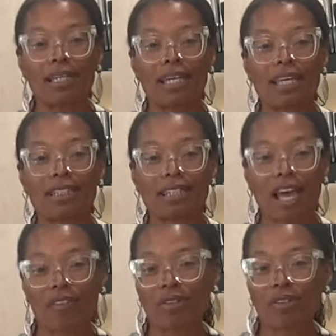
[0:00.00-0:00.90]
And then
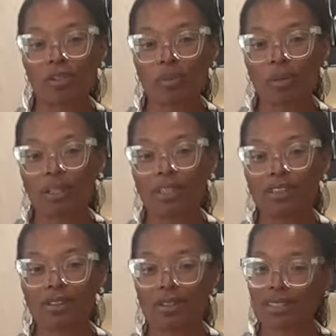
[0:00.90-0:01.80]
after it's boiling,
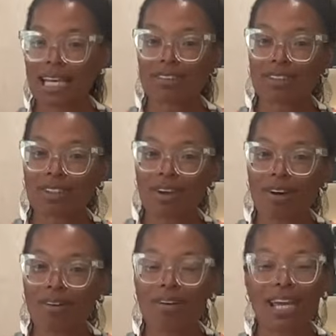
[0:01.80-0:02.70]
turn it down to low